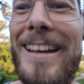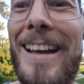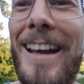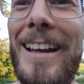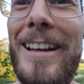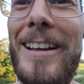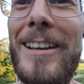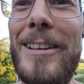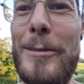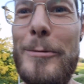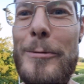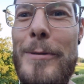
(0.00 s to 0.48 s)

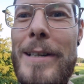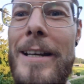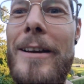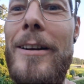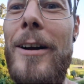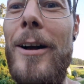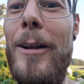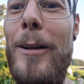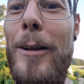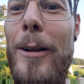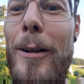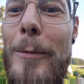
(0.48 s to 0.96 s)
I couldn't
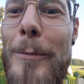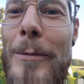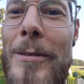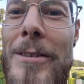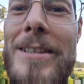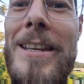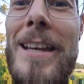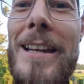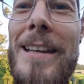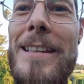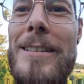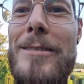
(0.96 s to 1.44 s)
recall
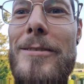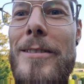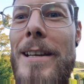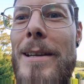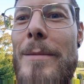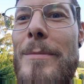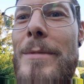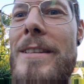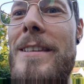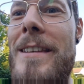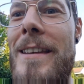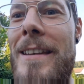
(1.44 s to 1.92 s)
almost any
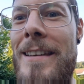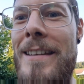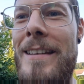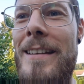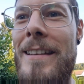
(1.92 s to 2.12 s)
dreams.